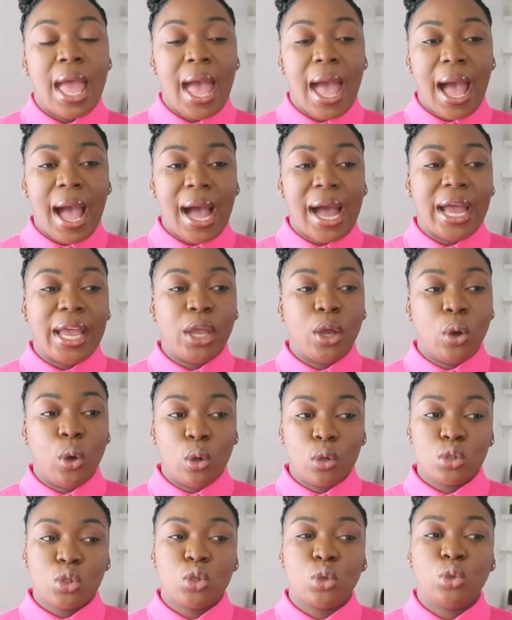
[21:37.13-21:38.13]
I
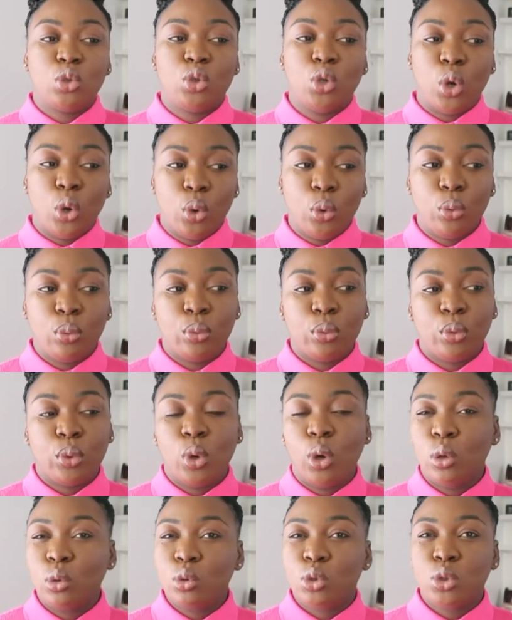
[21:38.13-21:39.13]
also don't
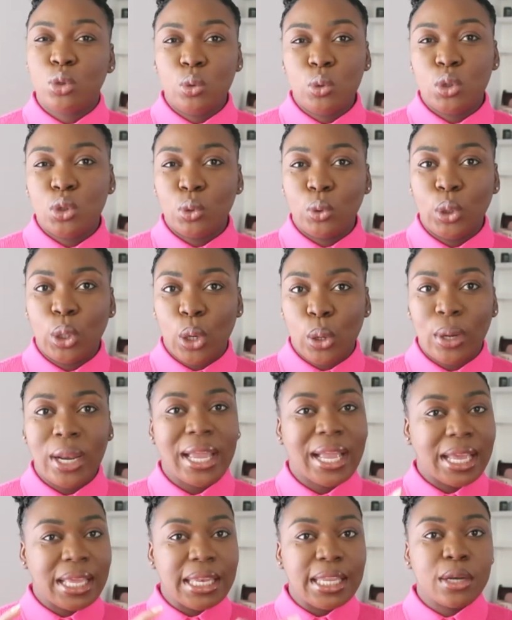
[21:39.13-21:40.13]
go too low.
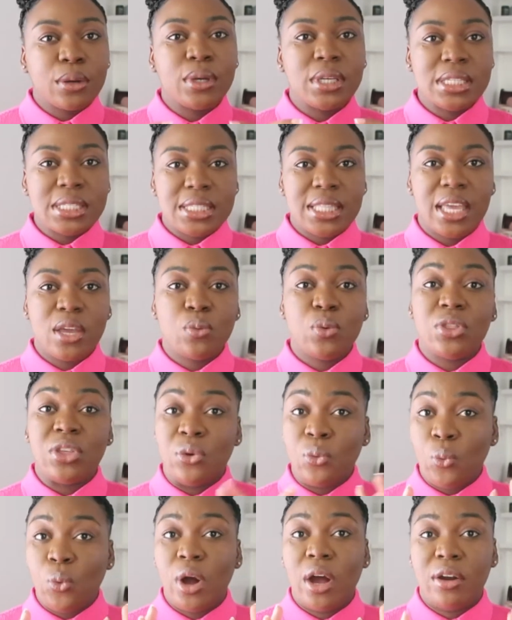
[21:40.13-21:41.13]
Like, I literally stay
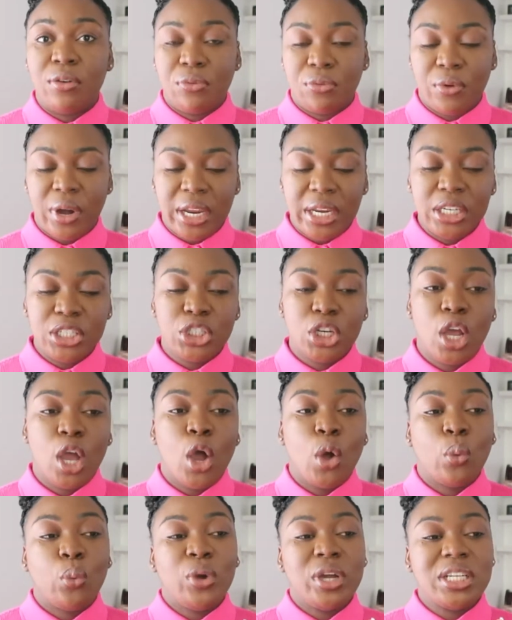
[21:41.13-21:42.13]
within one range,
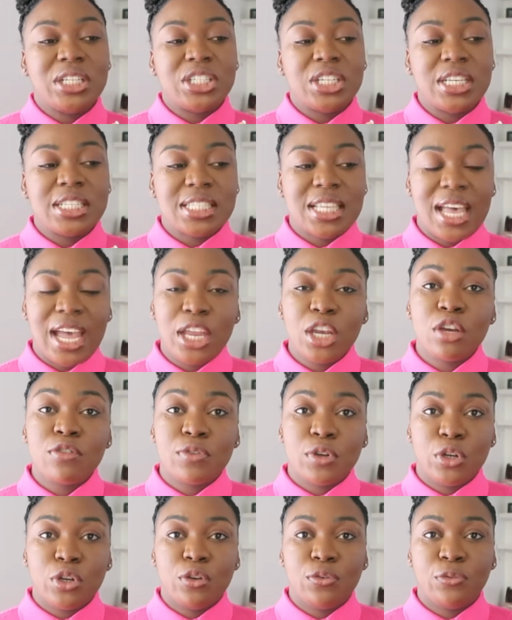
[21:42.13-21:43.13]
which is kind
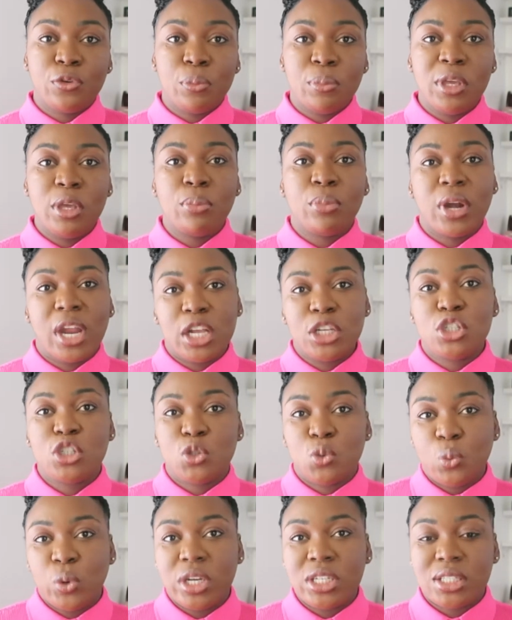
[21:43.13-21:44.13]
of good for me, but I
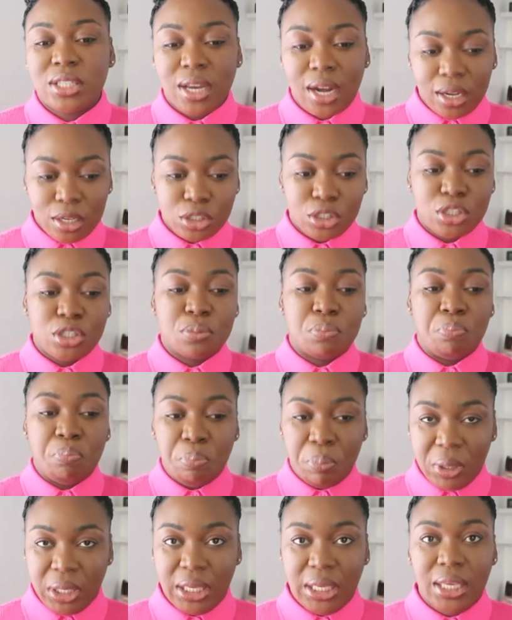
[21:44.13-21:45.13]
just wish that I could just
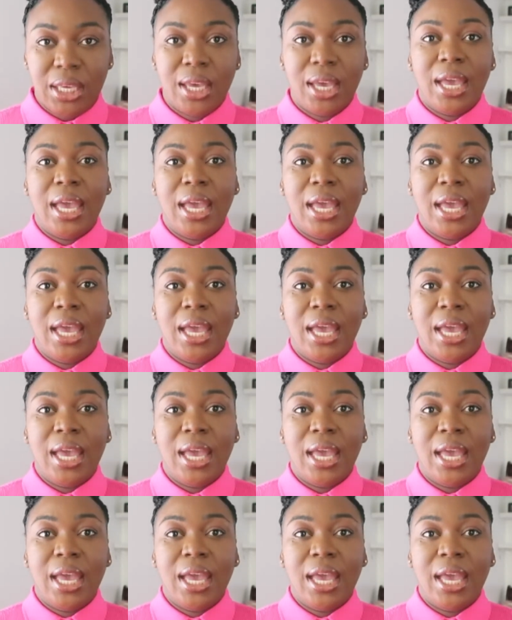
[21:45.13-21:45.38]
be